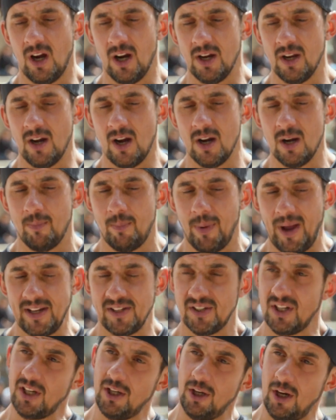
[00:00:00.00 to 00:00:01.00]
On a
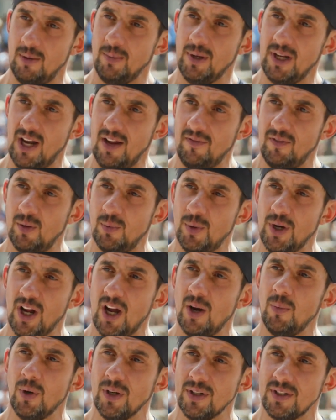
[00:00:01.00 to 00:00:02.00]
basic human level, what
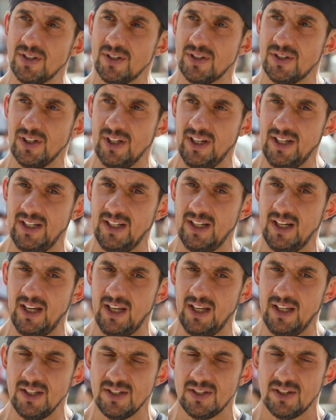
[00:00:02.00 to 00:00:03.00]
I want to see
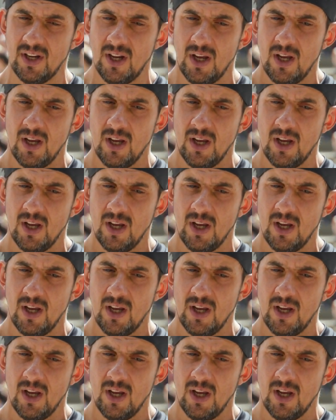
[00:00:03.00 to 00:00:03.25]
is,